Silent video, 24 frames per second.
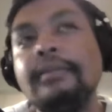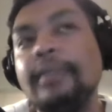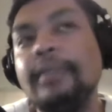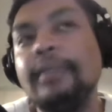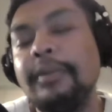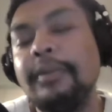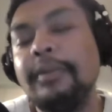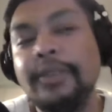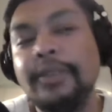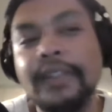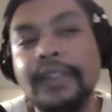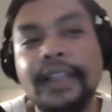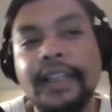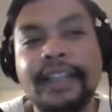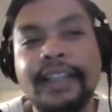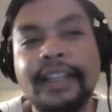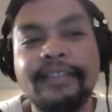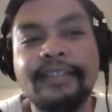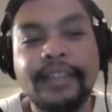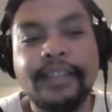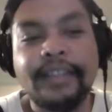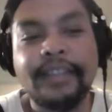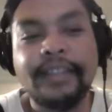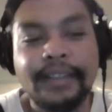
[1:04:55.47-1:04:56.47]
obviously like
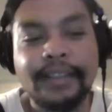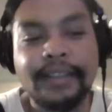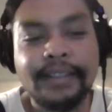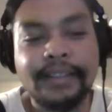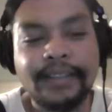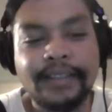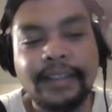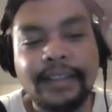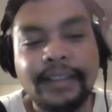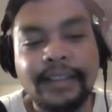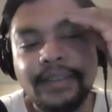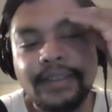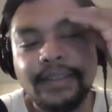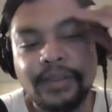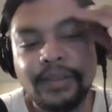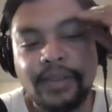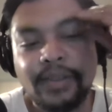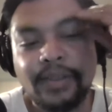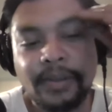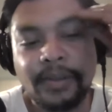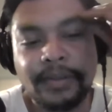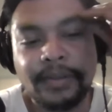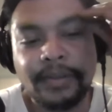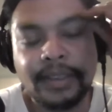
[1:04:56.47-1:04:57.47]
everything started as a
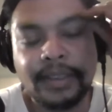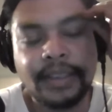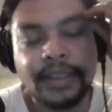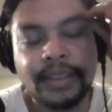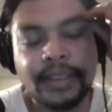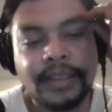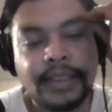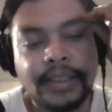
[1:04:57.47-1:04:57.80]
joke,